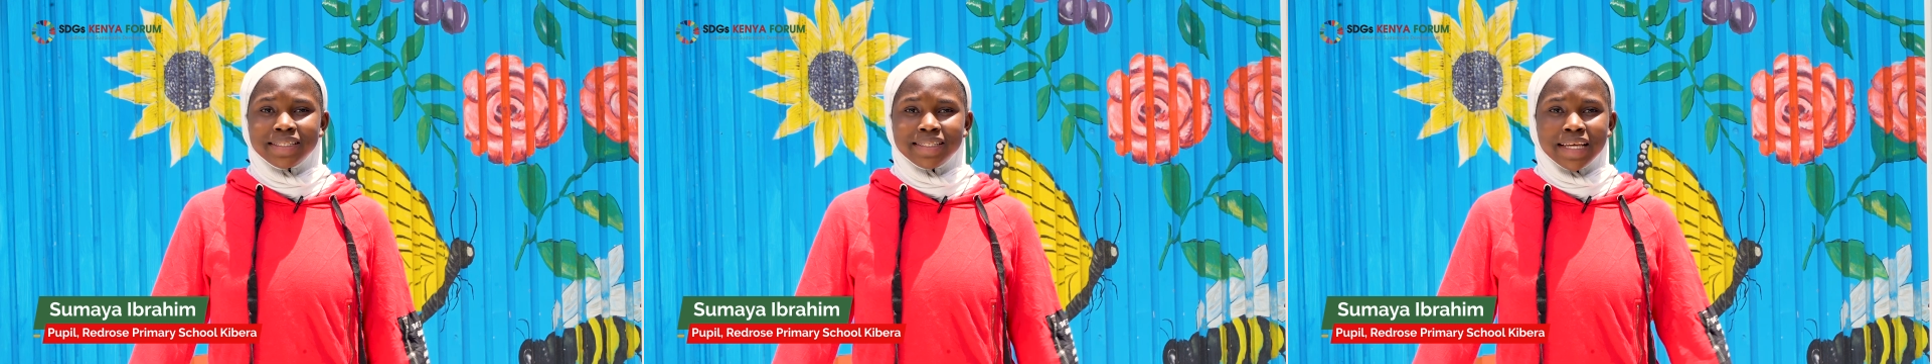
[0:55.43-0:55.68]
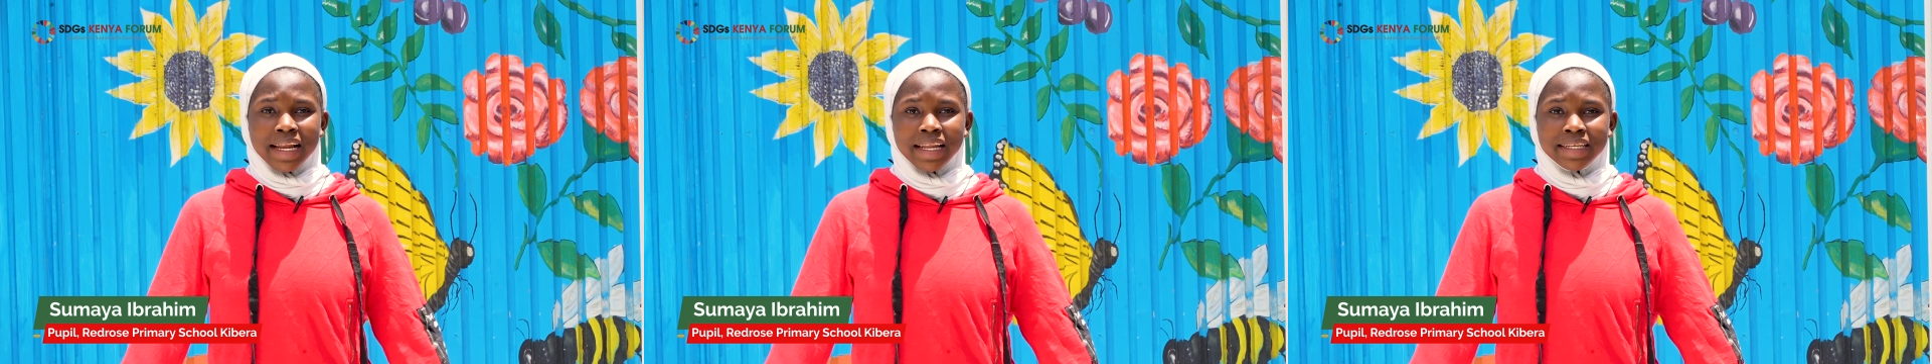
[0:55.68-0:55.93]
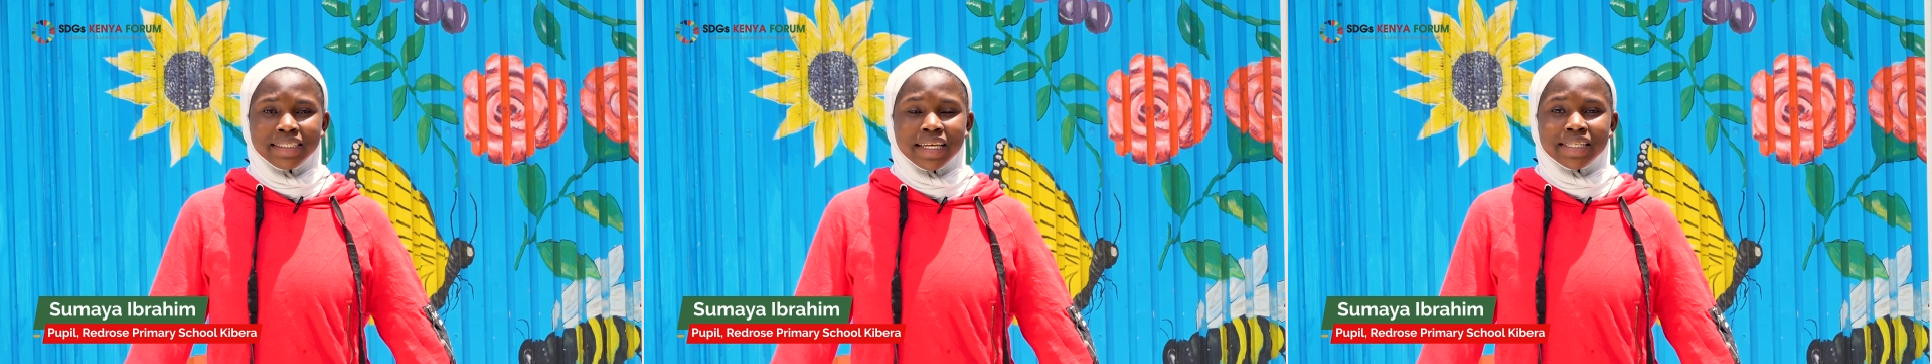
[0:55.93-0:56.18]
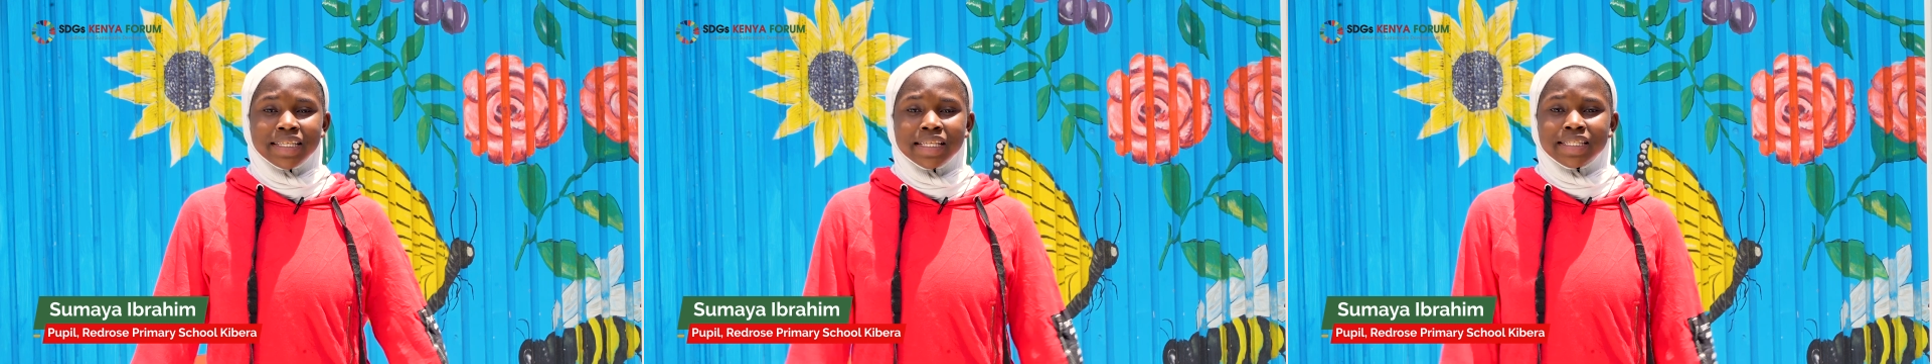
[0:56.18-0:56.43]

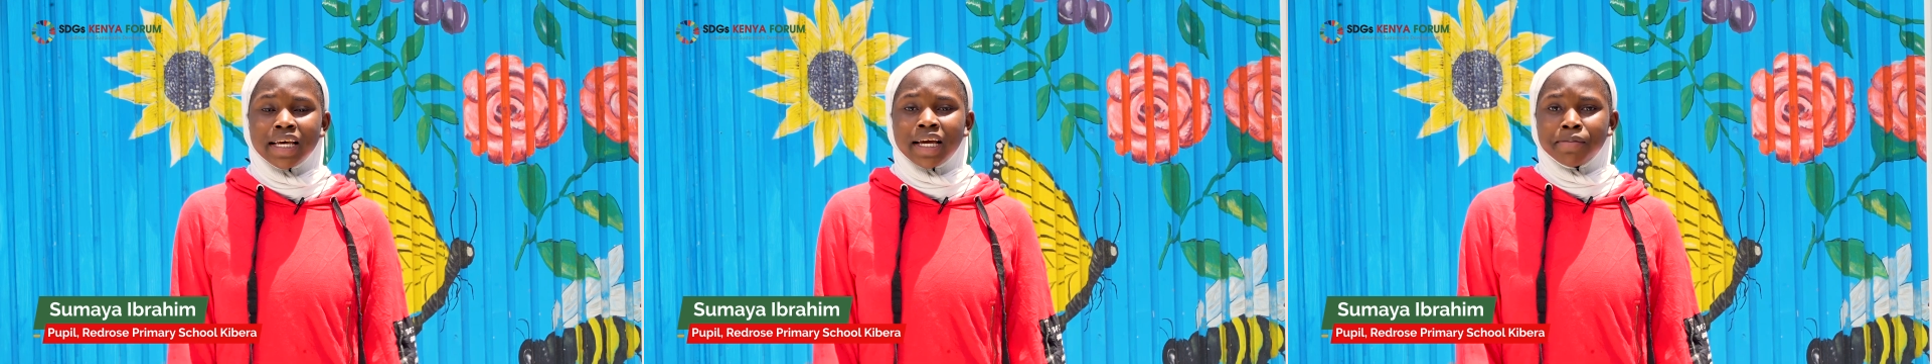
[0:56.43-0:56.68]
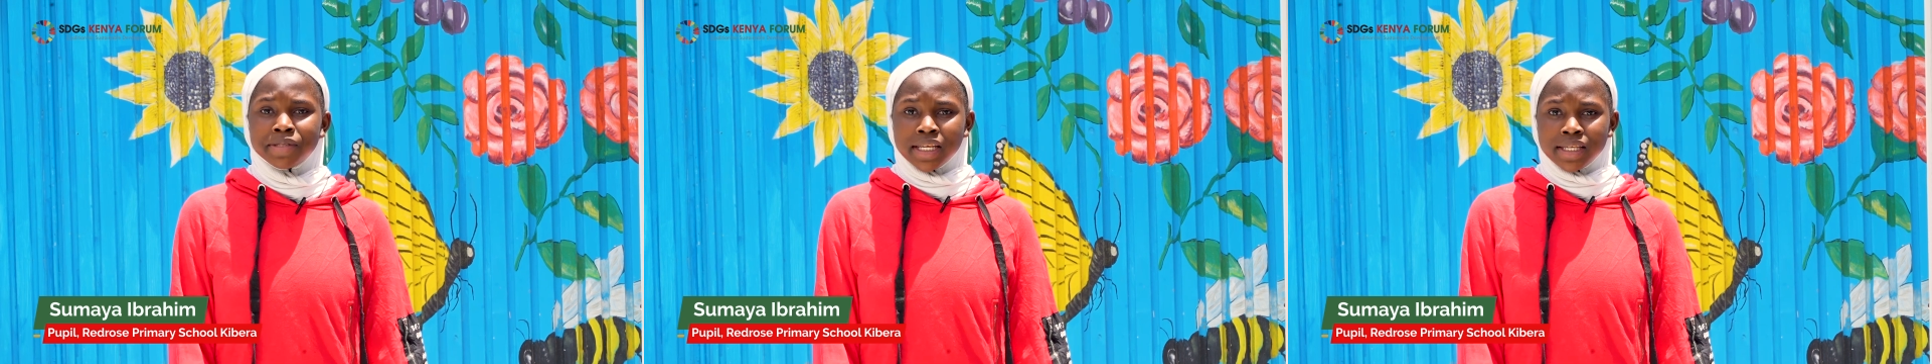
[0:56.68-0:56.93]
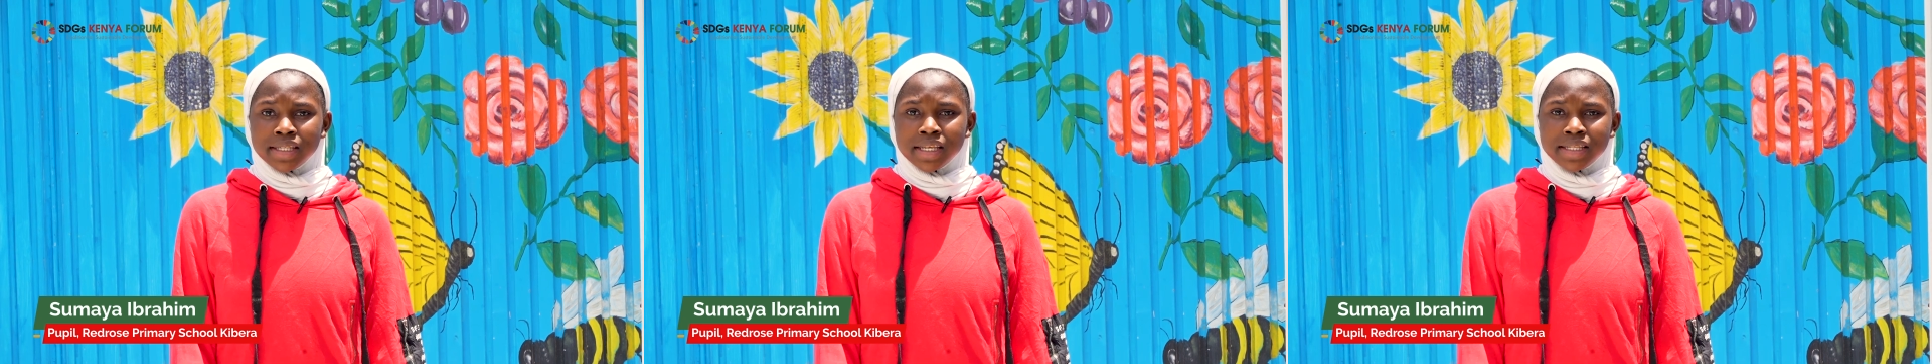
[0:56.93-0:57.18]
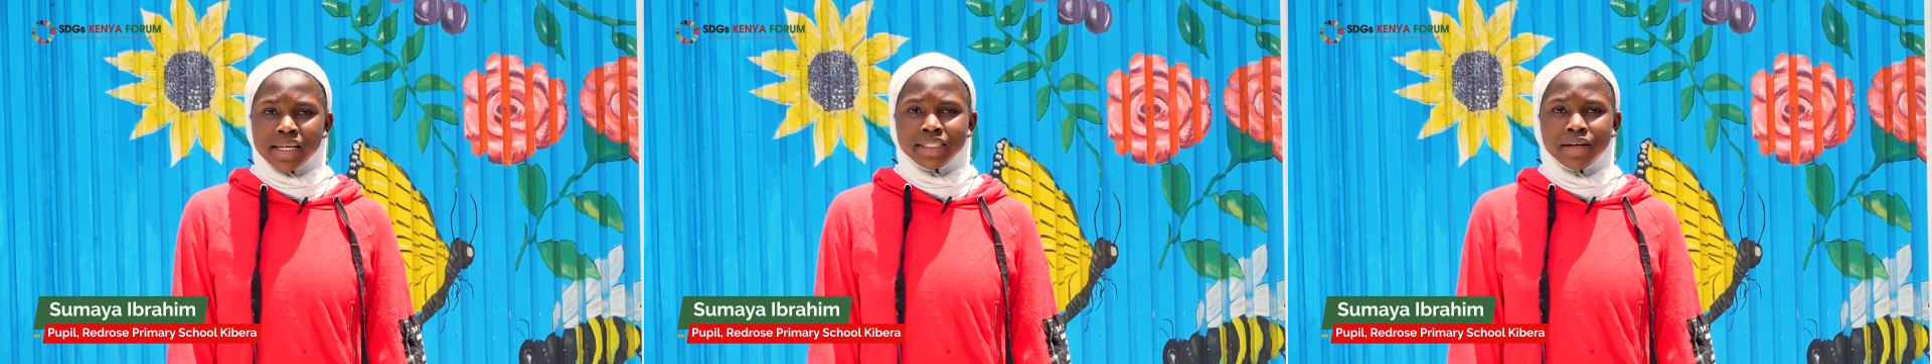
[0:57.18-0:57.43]
challenges and circumstances
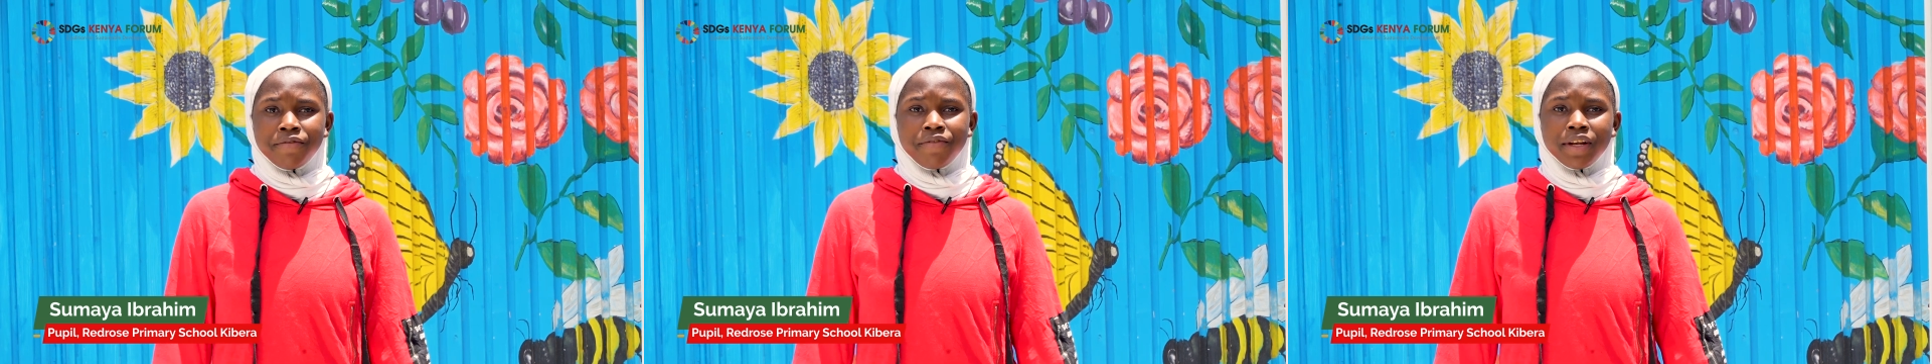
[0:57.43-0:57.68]
that I'm